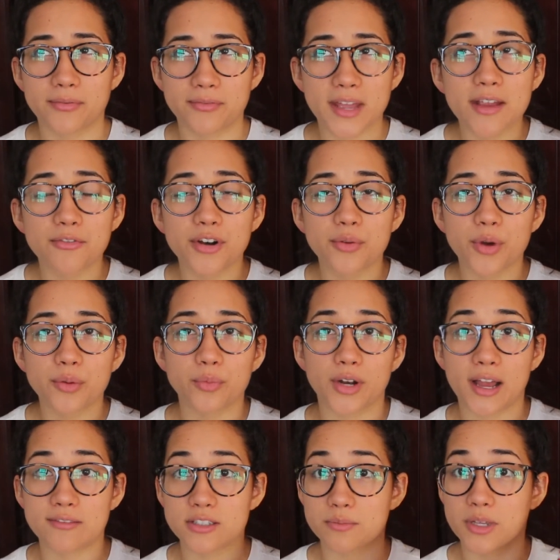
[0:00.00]
favorite one
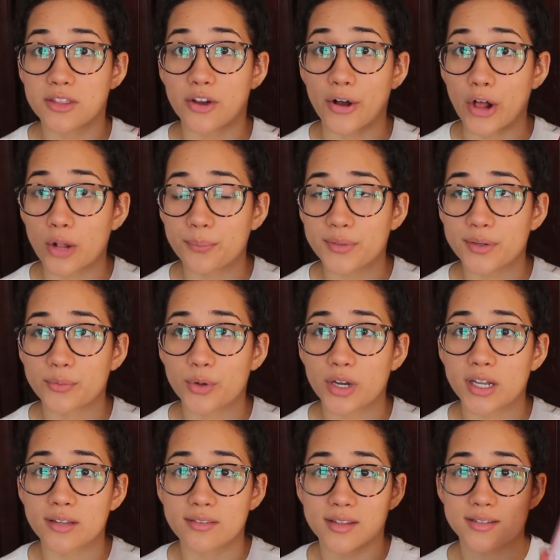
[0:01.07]
would have to be the almond one.